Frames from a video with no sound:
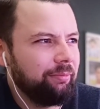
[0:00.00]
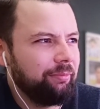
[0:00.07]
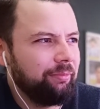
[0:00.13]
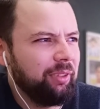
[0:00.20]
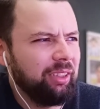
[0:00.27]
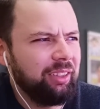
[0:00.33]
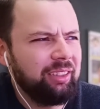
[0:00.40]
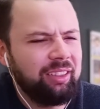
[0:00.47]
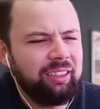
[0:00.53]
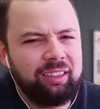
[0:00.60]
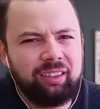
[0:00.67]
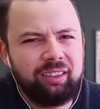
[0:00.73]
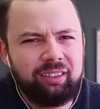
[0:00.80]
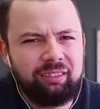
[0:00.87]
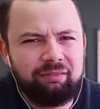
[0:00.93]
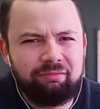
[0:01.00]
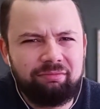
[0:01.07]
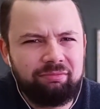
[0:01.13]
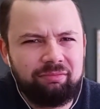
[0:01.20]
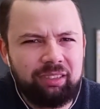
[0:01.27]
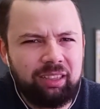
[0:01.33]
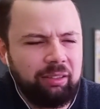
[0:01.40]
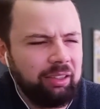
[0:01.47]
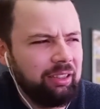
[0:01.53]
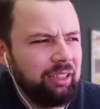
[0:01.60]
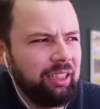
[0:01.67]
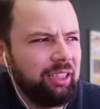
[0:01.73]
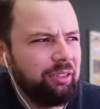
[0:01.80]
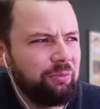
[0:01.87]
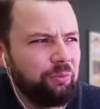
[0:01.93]
there
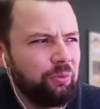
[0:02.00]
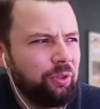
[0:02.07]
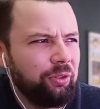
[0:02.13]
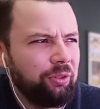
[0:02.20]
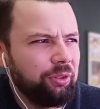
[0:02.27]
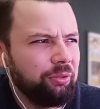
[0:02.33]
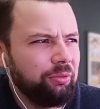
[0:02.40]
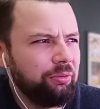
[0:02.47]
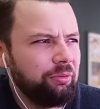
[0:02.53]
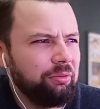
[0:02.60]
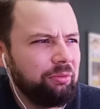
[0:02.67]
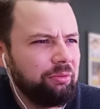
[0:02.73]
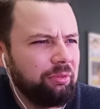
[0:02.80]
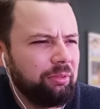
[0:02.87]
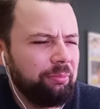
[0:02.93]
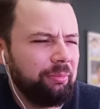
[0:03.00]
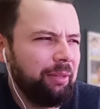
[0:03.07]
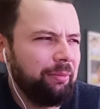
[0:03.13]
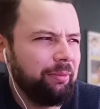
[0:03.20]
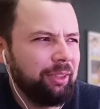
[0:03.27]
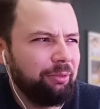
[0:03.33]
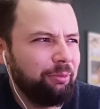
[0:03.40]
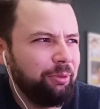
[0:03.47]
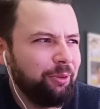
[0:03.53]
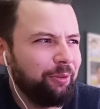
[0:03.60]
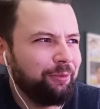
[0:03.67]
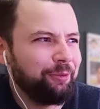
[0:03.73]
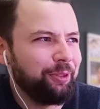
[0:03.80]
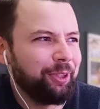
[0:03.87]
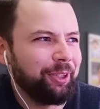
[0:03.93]
is one or two, maybe three or
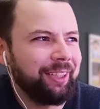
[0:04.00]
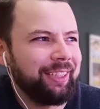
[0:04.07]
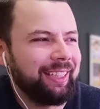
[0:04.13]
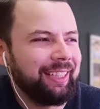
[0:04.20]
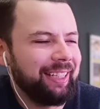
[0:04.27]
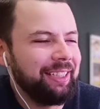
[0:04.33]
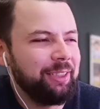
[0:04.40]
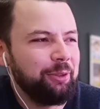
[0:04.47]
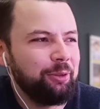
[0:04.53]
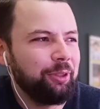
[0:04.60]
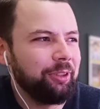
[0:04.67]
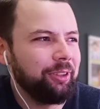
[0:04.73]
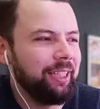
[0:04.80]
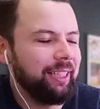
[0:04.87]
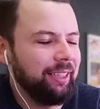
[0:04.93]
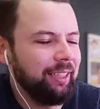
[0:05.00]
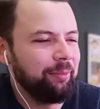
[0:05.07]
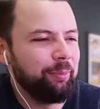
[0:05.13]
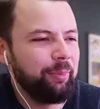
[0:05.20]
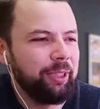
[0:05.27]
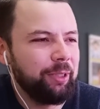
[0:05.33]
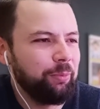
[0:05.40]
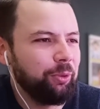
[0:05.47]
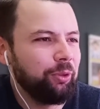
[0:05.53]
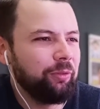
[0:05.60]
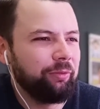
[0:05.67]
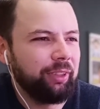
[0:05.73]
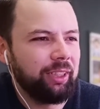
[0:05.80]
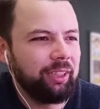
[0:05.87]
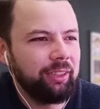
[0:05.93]
four that I did not like that much, but
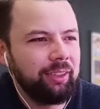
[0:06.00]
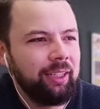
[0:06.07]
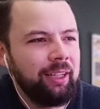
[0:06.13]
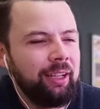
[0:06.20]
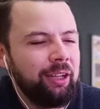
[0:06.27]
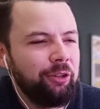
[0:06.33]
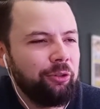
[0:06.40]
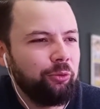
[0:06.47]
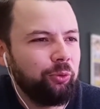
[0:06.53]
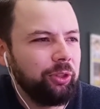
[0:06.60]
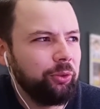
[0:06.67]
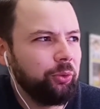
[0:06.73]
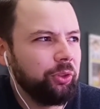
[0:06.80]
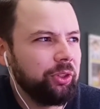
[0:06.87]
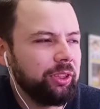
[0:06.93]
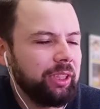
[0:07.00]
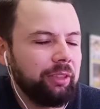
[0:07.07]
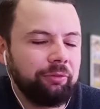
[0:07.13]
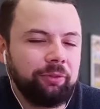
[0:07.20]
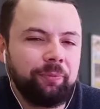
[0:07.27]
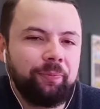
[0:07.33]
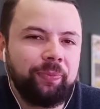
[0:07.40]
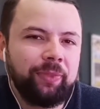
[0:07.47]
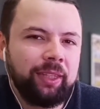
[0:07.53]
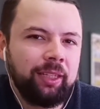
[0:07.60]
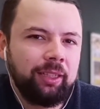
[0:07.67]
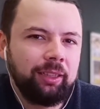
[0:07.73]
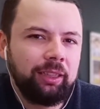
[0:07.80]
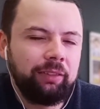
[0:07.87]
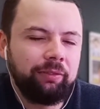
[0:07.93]
overall, really good stuff.
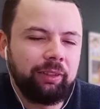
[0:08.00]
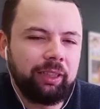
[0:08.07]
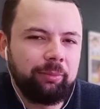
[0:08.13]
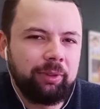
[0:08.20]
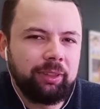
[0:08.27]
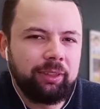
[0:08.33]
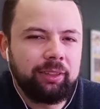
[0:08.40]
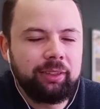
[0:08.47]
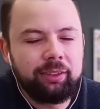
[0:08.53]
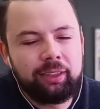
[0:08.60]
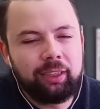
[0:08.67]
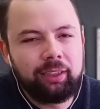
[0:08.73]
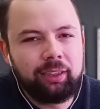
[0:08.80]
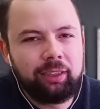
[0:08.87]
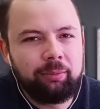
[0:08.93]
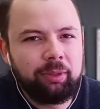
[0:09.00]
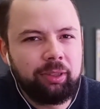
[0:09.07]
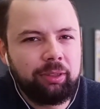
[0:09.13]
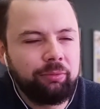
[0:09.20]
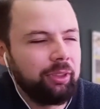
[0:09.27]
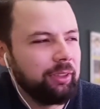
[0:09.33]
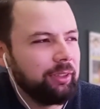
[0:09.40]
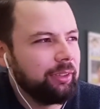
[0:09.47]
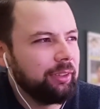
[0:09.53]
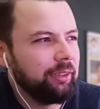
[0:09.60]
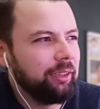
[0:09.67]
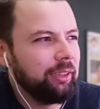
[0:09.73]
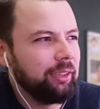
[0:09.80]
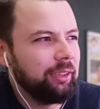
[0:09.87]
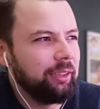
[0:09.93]
Leave a comment telling me what's
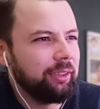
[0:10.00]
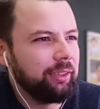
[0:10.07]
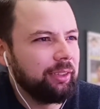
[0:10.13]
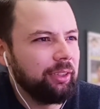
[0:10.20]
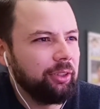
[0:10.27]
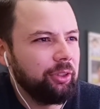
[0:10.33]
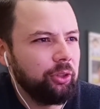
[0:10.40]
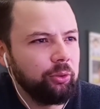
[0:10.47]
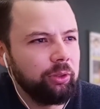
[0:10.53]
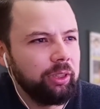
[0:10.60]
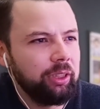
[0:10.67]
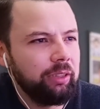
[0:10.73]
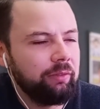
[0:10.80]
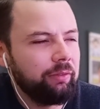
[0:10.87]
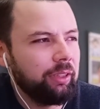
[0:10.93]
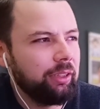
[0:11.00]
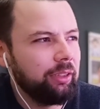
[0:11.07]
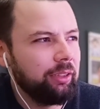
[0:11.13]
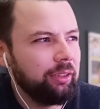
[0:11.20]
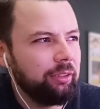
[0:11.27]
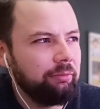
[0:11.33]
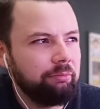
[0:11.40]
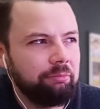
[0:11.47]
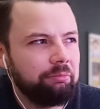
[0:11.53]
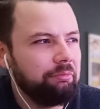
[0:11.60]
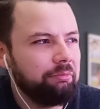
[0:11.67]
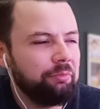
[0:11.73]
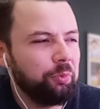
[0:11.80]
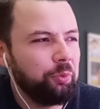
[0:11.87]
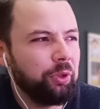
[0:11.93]
the state you live and
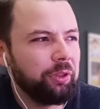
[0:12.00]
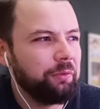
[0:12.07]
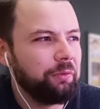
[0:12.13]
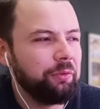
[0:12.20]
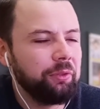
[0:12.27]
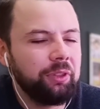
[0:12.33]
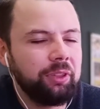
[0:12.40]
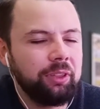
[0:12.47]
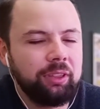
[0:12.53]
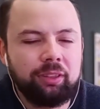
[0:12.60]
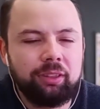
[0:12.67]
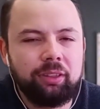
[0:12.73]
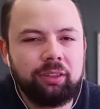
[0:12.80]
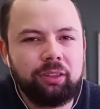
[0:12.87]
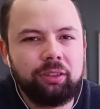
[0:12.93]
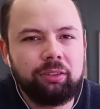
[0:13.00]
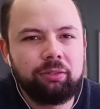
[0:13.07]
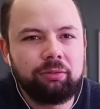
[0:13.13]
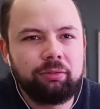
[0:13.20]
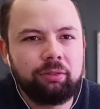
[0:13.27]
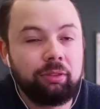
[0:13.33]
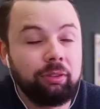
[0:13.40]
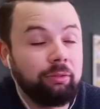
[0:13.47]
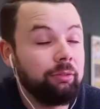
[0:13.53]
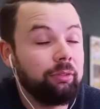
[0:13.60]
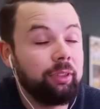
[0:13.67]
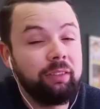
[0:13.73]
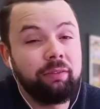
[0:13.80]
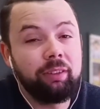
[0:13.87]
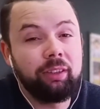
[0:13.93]
what food you or
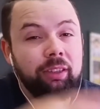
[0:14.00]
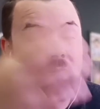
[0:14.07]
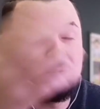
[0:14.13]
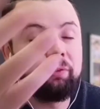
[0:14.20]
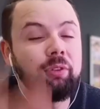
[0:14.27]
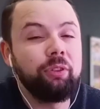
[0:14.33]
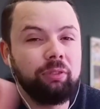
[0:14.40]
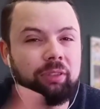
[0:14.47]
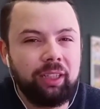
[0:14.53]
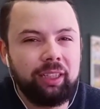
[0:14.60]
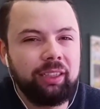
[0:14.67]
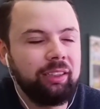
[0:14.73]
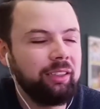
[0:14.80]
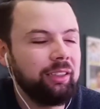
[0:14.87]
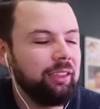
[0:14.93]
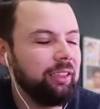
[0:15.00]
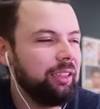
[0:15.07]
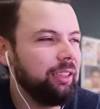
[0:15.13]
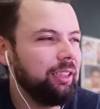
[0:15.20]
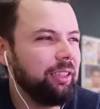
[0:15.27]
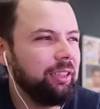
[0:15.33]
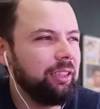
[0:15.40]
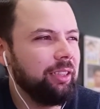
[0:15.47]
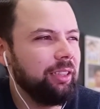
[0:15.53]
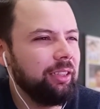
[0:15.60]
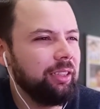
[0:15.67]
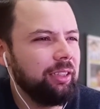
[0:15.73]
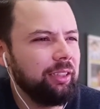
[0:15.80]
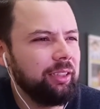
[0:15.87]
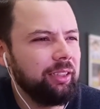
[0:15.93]
even the food you like
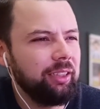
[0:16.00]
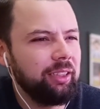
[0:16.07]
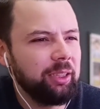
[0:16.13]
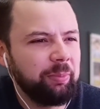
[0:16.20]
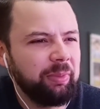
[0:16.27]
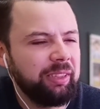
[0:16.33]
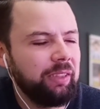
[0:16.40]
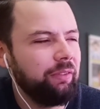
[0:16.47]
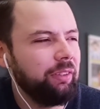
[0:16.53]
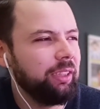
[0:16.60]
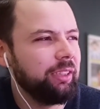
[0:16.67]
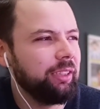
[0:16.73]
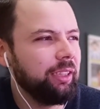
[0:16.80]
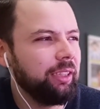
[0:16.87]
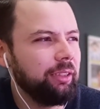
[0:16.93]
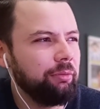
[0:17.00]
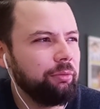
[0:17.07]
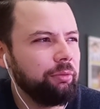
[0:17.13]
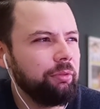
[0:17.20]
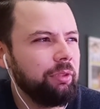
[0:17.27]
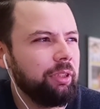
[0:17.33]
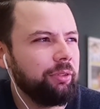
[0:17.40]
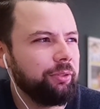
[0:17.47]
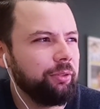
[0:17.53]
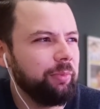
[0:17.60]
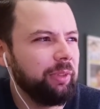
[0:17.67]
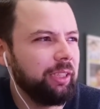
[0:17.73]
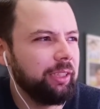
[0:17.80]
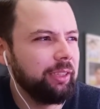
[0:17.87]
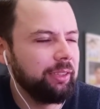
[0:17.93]
in a specific state would also be
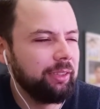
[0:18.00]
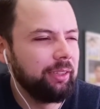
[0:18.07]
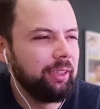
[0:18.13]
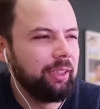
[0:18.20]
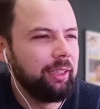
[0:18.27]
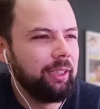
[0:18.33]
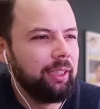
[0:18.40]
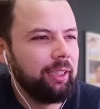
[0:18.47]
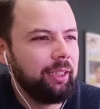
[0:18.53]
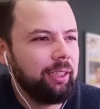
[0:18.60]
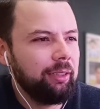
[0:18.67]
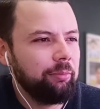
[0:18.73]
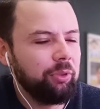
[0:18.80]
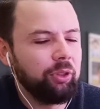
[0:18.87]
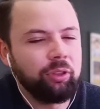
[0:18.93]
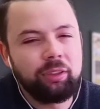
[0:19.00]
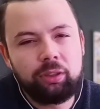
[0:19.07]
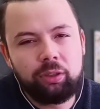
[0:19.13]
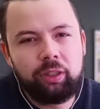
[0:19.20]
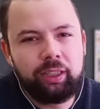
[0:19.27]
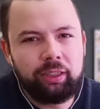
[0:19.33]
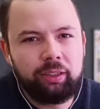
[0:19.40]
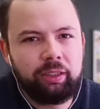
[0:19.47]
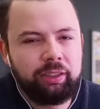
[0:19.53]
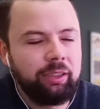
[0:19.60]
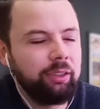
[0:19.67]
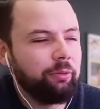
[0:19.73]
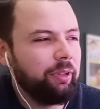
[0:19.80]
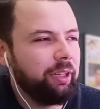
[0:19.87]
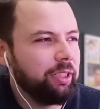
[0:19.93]
nice. Because great
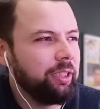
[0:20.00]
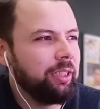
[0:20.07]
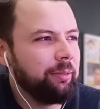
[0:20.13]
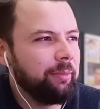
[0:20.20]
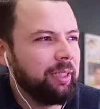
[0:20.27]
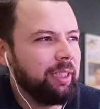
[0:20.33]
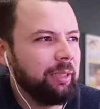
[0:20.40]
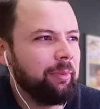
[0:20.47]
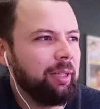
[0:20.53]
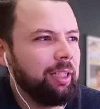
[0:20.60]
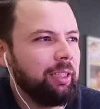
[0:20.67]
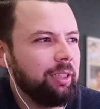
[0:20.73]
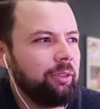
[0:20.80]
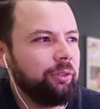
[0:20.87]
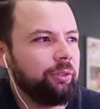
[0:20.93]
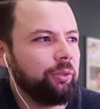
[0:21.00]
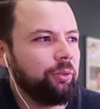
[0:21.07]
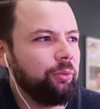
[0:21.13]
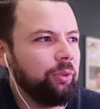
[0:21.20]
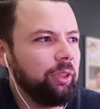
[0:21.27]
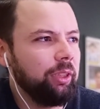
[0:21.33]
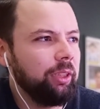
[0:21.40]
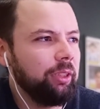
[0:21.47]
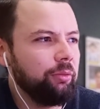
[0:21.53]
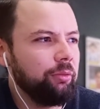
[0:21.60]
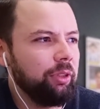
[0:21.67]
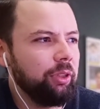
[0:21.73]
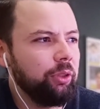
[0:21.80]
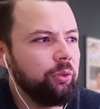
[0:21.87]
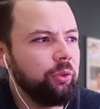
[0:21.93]
interaction and I'm also really,
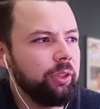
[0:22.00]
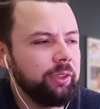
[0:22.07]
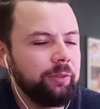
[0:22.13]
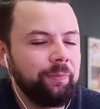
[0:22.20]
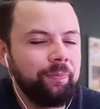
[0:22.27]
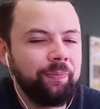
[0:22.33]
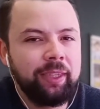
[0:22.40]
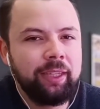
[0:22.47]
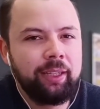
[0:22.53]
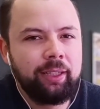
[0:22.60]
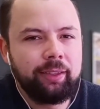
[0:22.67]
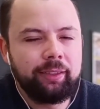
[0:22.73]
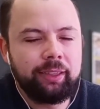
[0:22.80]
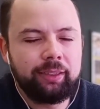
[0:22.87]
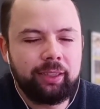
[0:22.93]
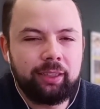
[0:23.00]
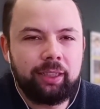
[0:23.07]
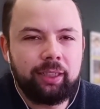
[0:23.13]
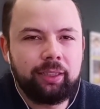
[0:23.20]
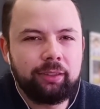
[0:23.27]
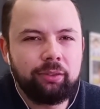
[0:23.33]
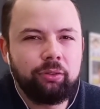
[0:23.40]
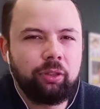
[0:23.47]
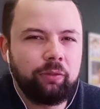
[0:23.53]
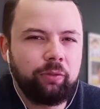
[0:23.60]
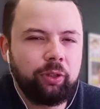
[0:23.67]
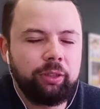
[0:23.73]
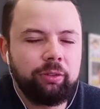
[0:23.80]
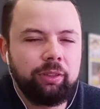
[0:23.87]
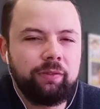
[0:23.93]
really good at. That's it, guys. Do not
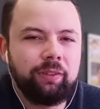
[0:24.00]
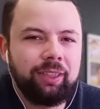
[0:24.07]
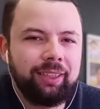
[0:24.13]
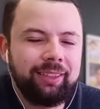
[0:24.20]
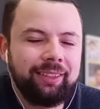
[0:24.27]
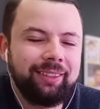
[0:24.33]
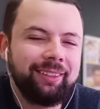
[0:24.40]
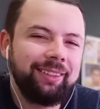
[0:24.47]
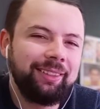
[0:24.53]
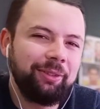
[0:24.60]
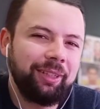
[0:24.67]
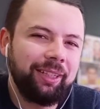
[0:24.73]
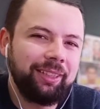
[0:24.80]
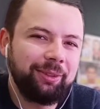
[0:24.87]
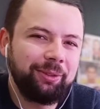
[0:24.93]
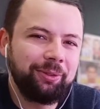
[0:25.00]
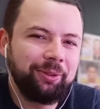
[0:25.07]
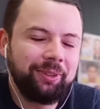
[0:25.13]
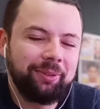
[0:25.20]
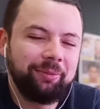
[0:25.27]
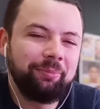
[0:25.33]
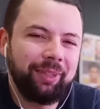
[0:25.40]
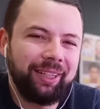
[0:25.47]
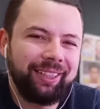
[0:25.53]
forget to leave a like. See you guys soon. Bye.